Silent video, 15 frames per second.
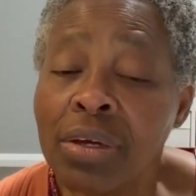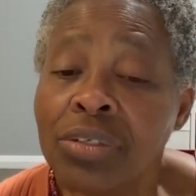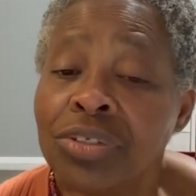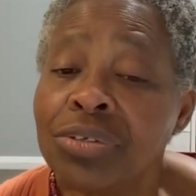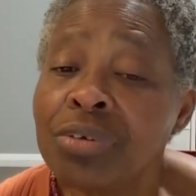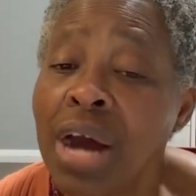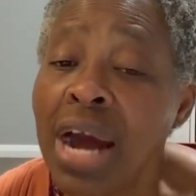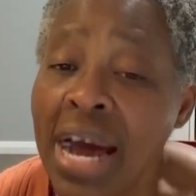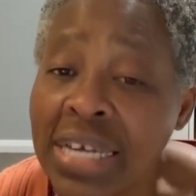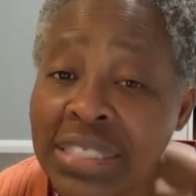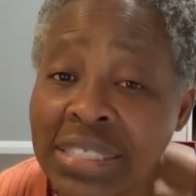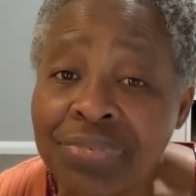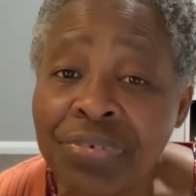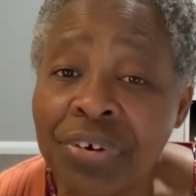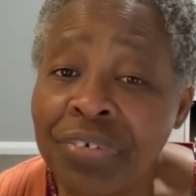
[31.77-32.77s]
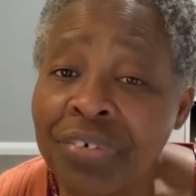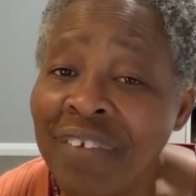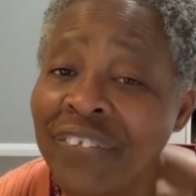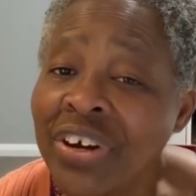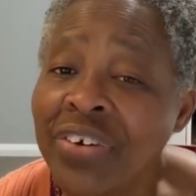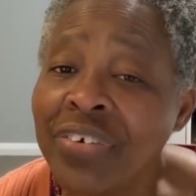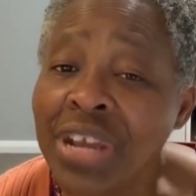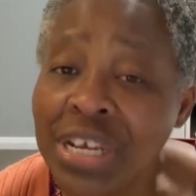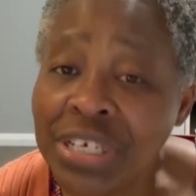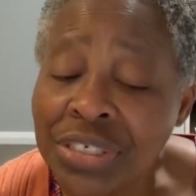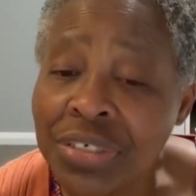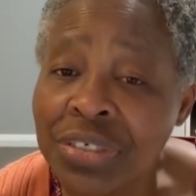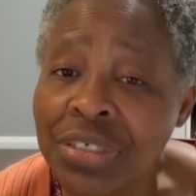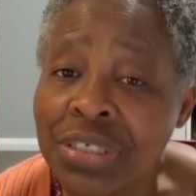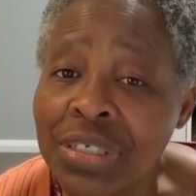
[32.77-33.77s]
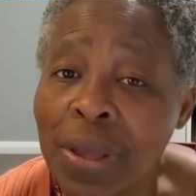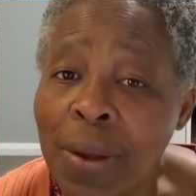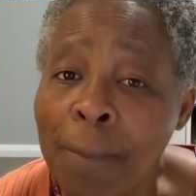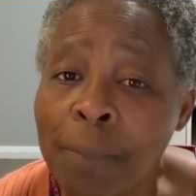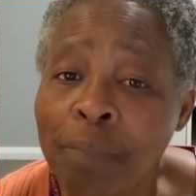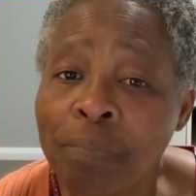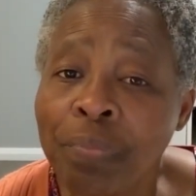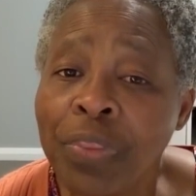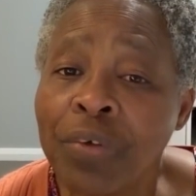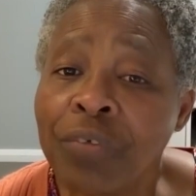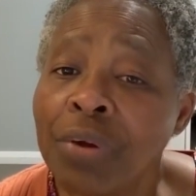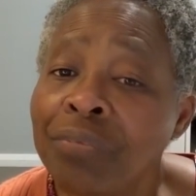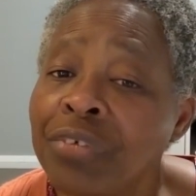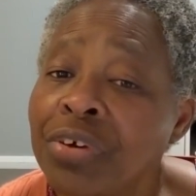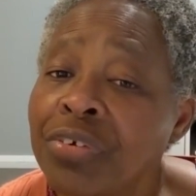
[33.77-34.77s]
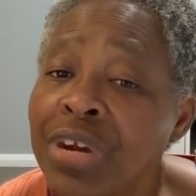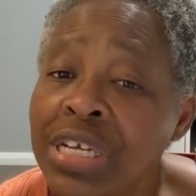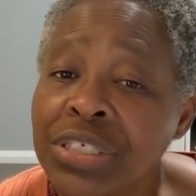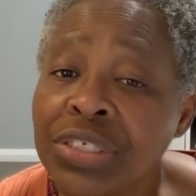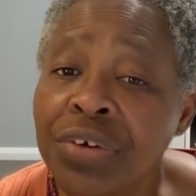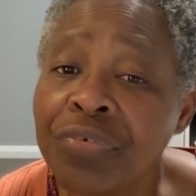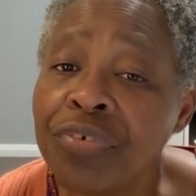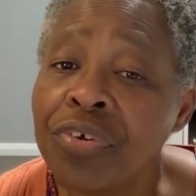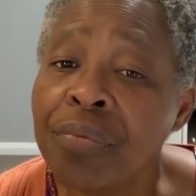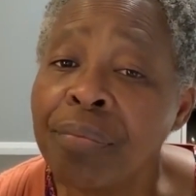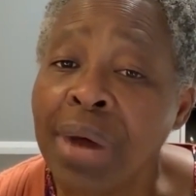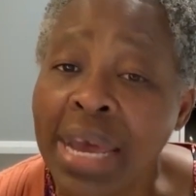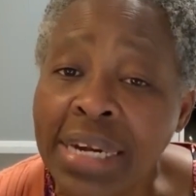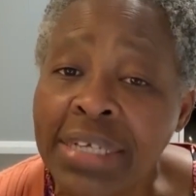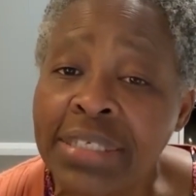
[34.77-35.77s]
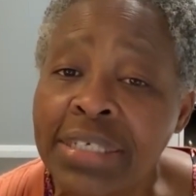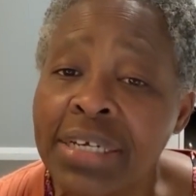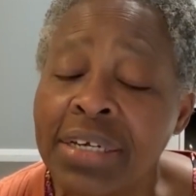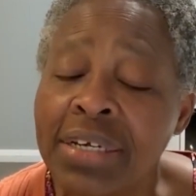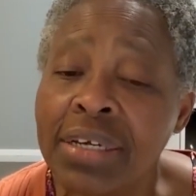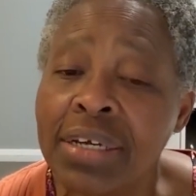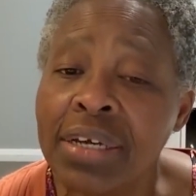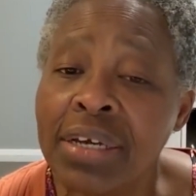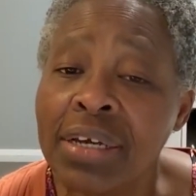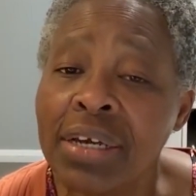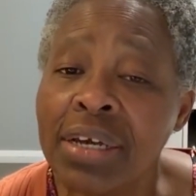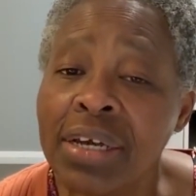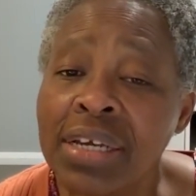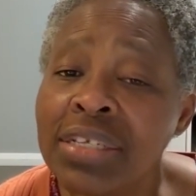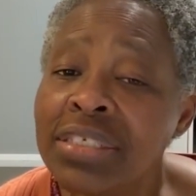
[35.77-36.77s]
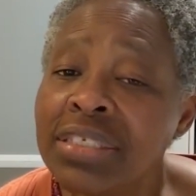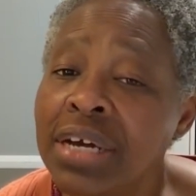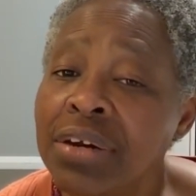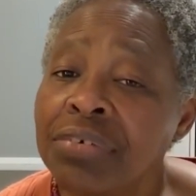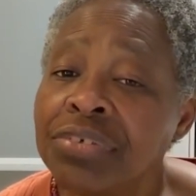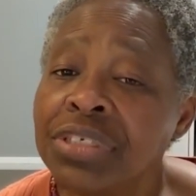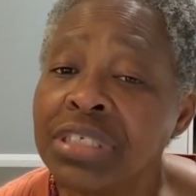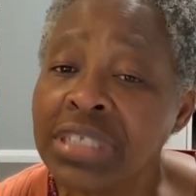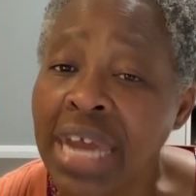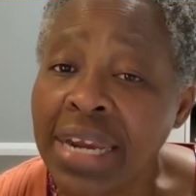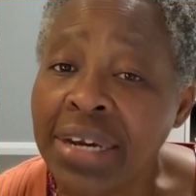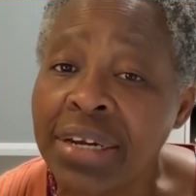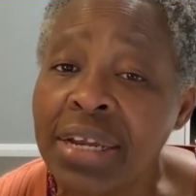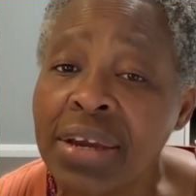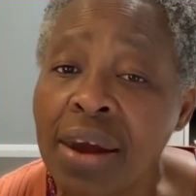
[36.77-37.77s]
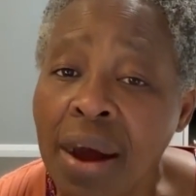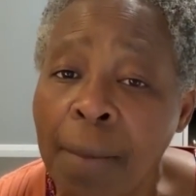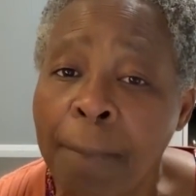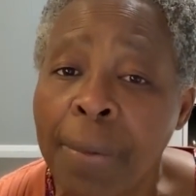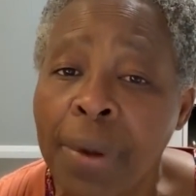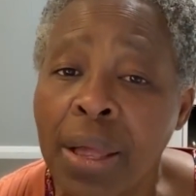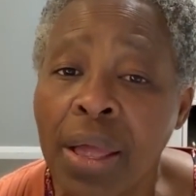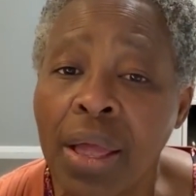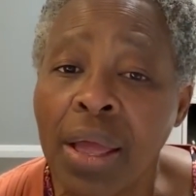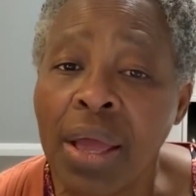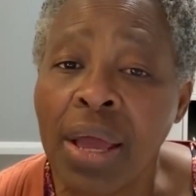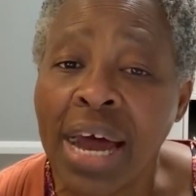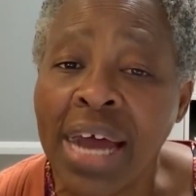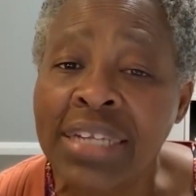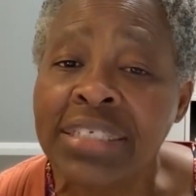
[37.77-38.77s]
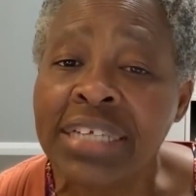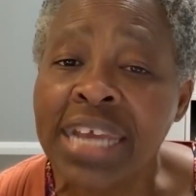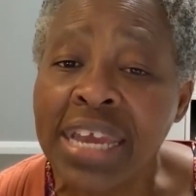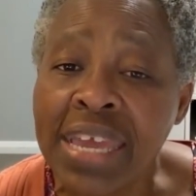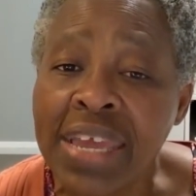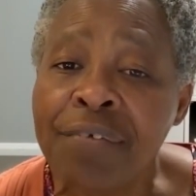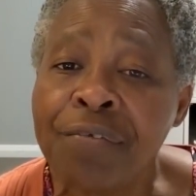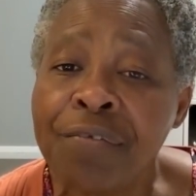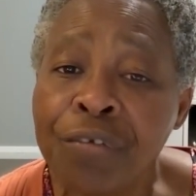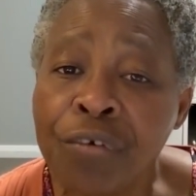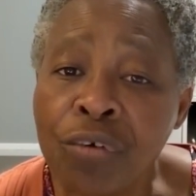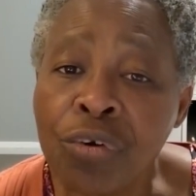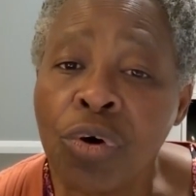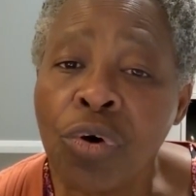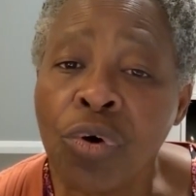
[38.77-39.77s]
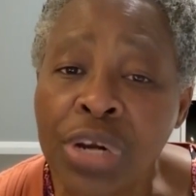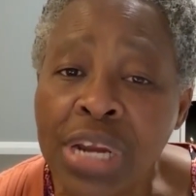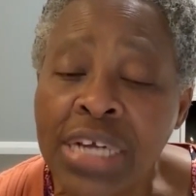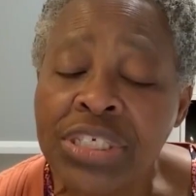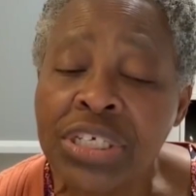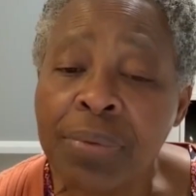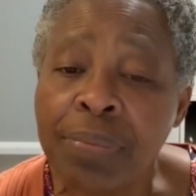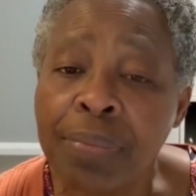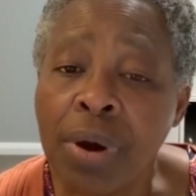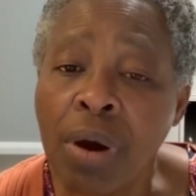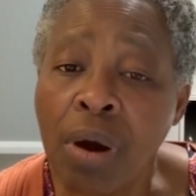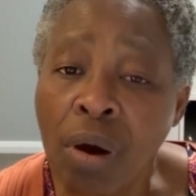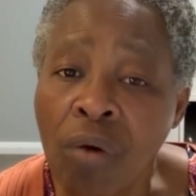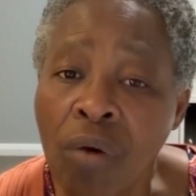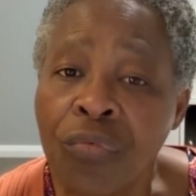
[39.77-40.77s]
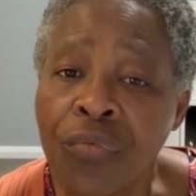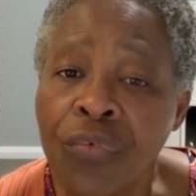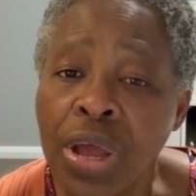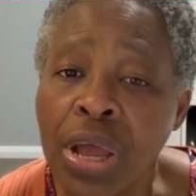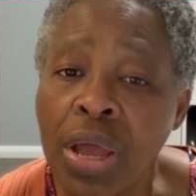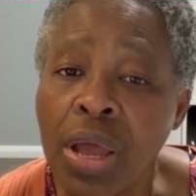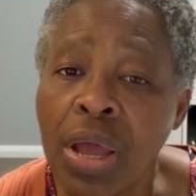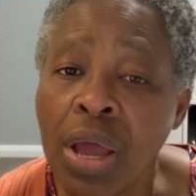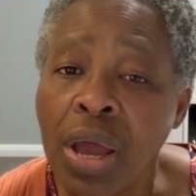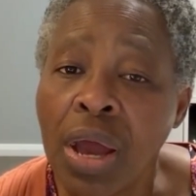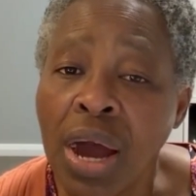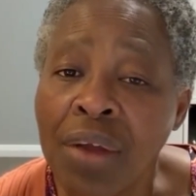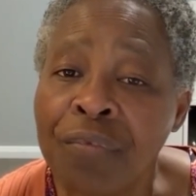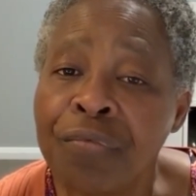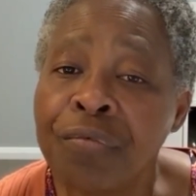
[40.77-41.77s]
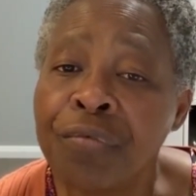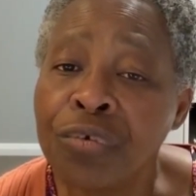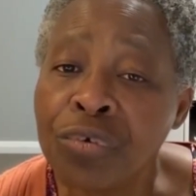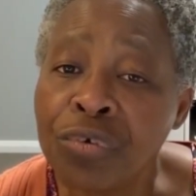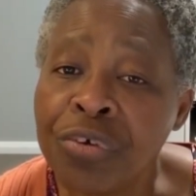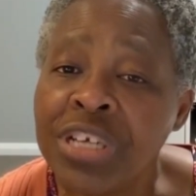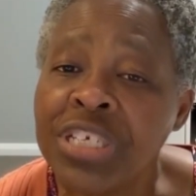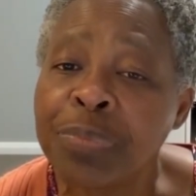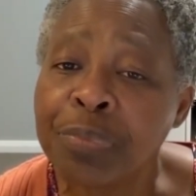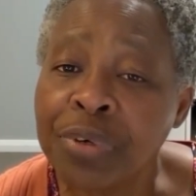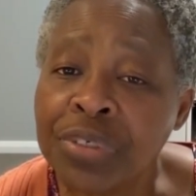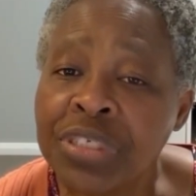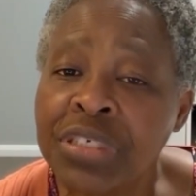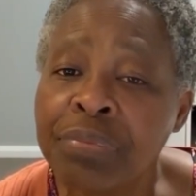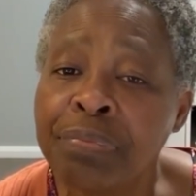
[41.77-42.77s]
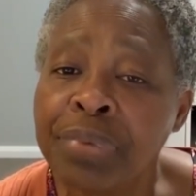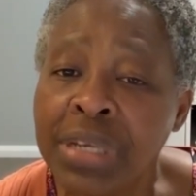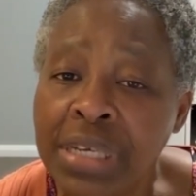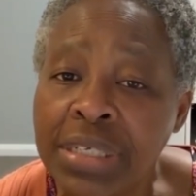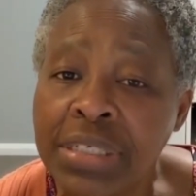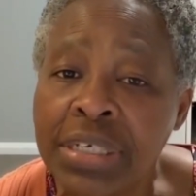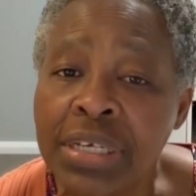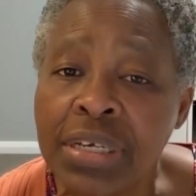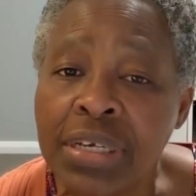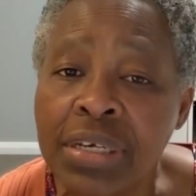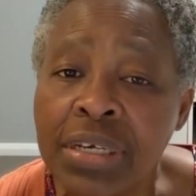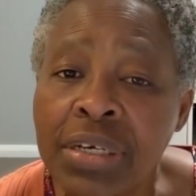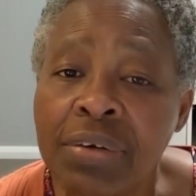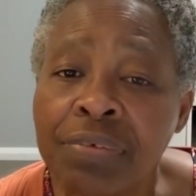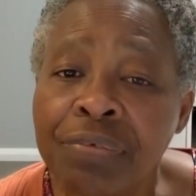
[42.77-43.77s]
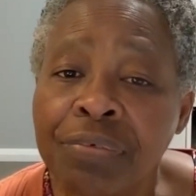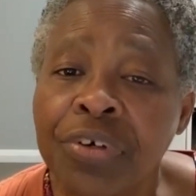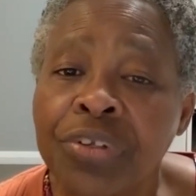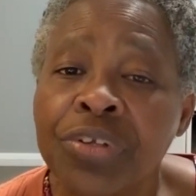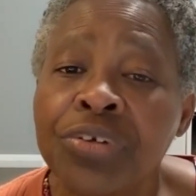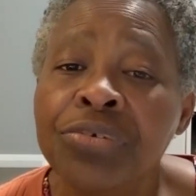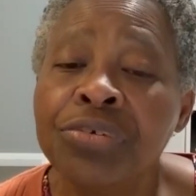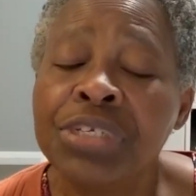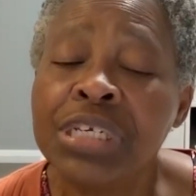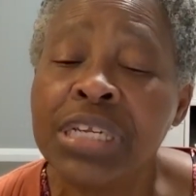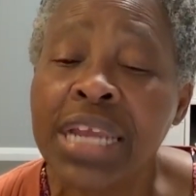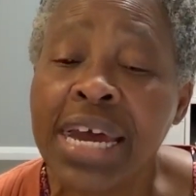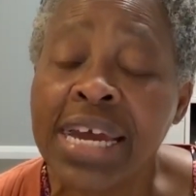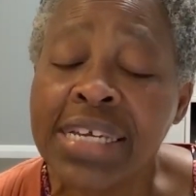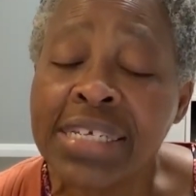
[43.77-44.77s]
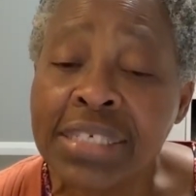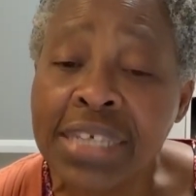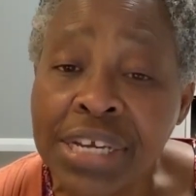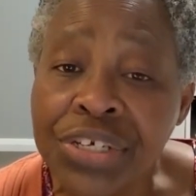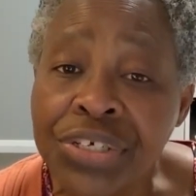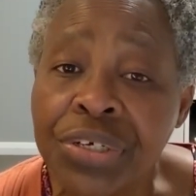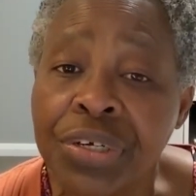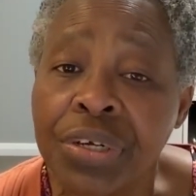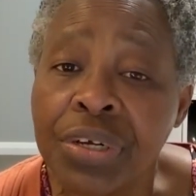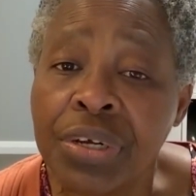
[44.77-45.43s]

To ask for reparations from the rest of humanity instead of standing up and taking full ownership of and full responsibility for the utilization